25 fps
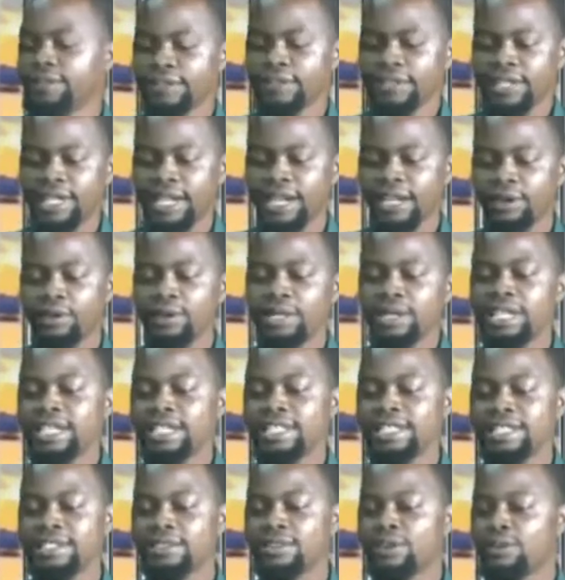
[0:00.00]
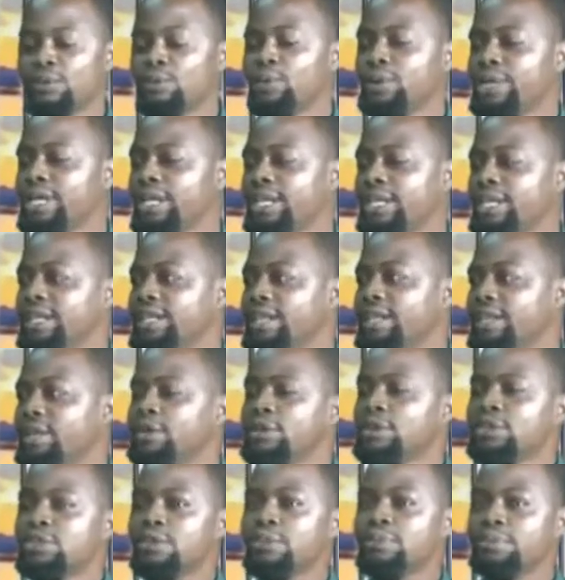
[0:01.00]
There are always indices of winning.
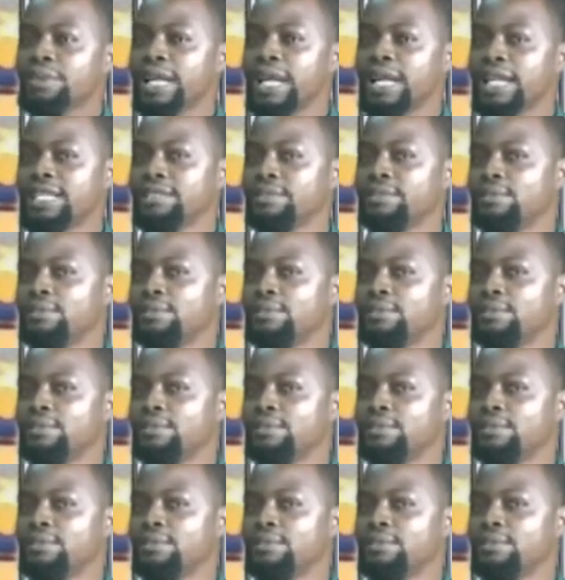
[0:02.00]
Sometimes,